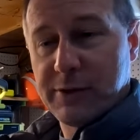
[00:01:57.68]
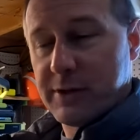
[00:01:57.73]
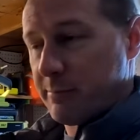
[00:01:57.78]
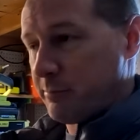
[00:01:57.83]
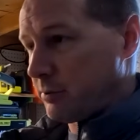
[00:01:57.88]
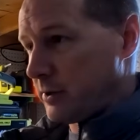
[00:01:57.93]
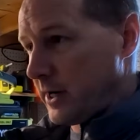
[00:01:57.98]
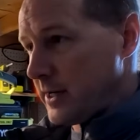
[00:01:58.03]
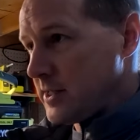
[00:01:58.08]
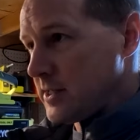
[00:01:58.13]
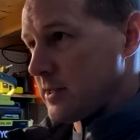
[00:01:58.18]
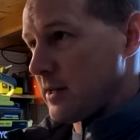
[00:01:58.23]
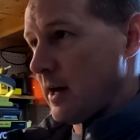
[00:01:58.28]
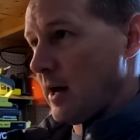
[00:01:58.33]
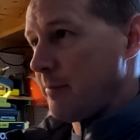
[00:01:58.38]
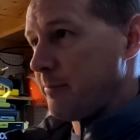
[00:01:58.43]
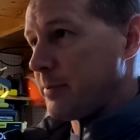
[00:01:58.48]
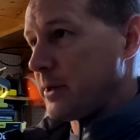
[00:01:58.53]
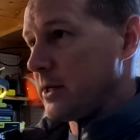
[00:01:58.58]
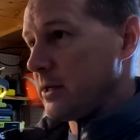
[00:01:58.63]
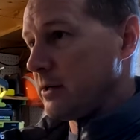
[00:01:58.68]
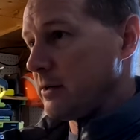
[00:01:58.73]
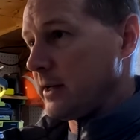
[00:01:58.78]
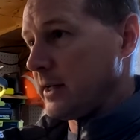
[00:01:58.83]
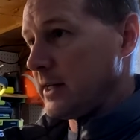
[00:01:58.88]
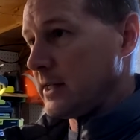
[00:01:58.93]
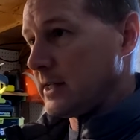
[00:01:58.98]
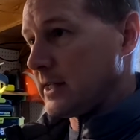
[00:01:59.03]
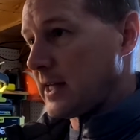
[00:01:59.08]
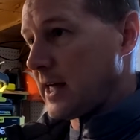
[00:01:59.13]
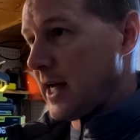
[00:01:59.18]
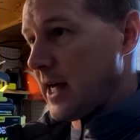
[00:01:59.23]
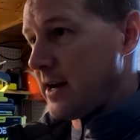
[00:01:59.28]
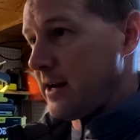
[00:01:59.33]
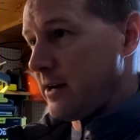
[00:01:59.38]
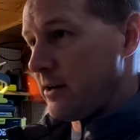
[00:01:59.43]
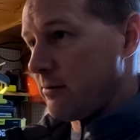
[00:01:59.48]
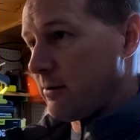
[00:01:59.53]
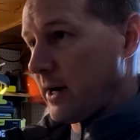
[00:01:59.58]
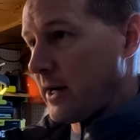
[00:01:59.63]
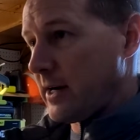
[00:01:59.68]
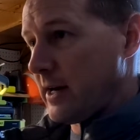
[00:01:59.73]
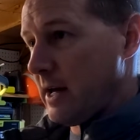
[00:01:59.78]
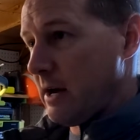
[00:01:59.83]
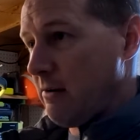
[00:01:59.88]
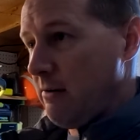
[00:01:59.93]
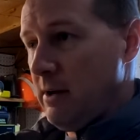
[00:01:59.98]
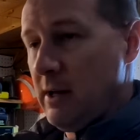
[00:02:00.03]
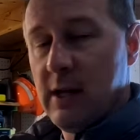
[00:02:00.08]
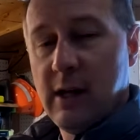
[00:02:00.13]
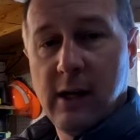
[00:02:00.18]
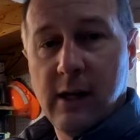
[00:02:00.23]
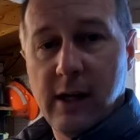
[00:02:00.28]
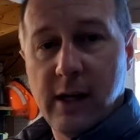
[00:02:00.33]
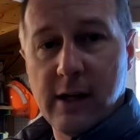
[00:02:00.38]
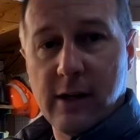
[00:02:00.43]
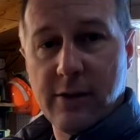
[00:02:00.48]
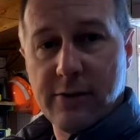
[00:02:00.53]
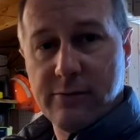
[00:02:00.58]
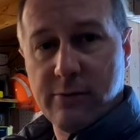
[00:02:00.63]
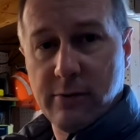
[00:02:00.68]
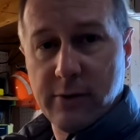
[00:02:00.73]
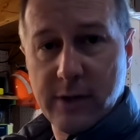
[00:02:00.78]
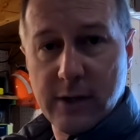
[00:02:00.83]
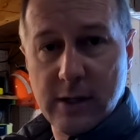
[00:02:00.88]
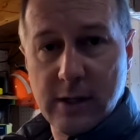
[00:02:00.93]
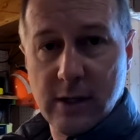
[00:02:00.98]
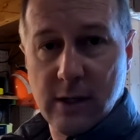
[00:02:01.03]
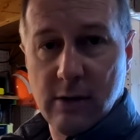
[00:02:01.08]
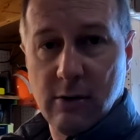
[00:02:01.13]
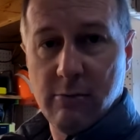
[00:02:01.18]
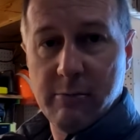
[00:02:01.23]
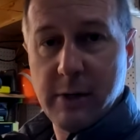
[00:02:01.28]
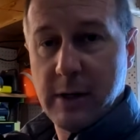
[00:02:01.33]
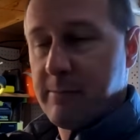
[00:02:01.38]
with the price up here in Canada right now. And I'll throw the Home